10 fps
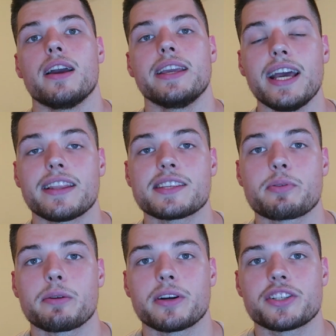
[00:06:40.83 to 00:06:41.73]
yeah, that's
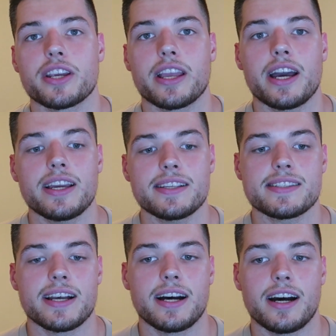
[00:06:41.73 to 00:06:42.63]
pretty much it,
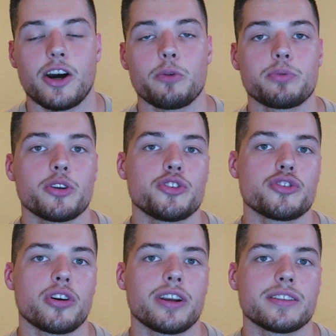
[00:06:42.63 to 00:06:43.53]
guys. Hope you
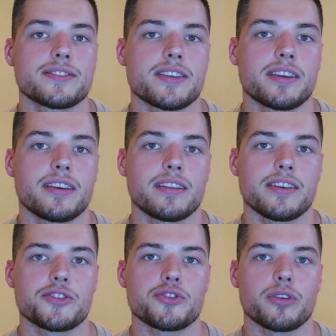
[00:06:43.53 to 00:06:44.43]
enjoyed
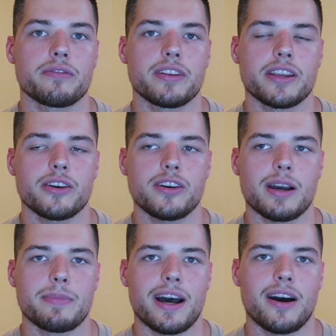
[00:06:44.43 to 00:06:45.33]
this short video
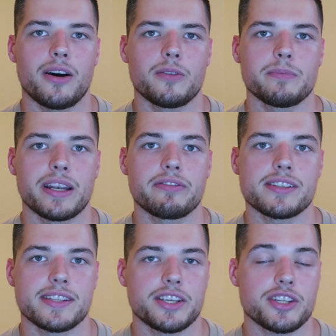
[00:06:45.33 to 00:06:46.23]
about
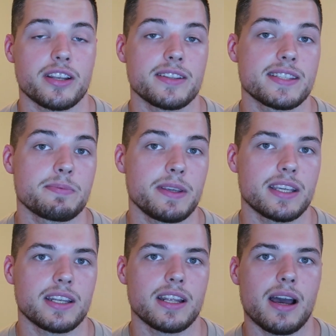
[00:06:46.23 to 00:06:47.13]
manifestation,
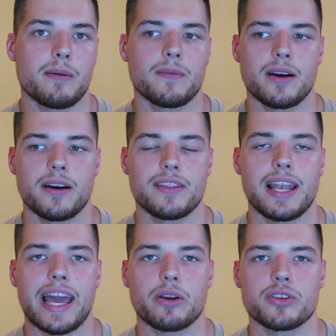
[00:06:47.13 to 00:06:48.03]
speaking the
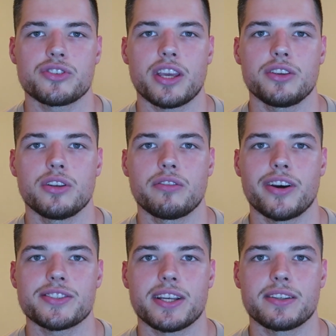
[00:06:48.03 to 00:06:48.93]
language that
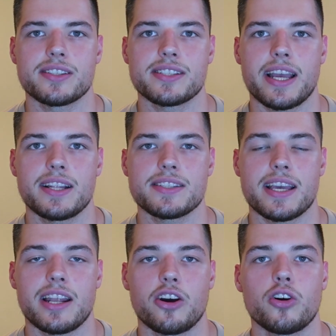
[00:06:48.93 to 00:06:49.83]
universe understands,
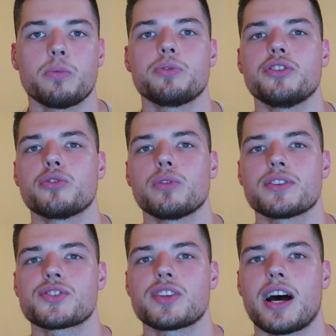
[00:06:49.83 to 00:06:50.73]
and I hope you
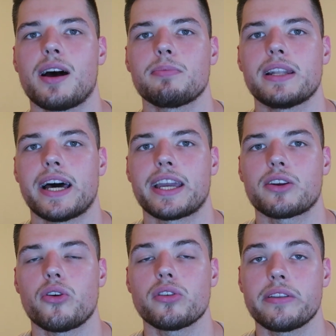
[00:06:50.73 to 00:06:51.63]
will start
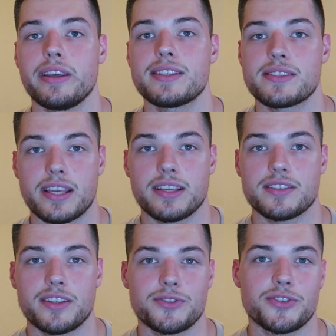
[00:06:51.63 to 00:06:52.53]
applying all of these
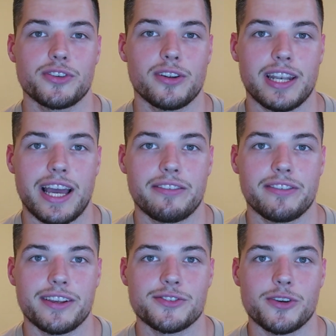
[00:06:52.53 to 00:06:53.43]
things into your life
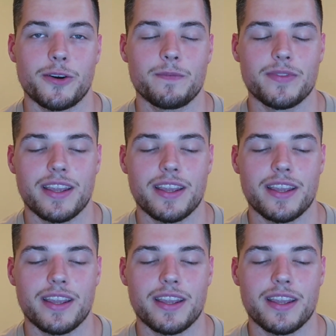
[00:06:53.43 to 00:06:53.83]
as well.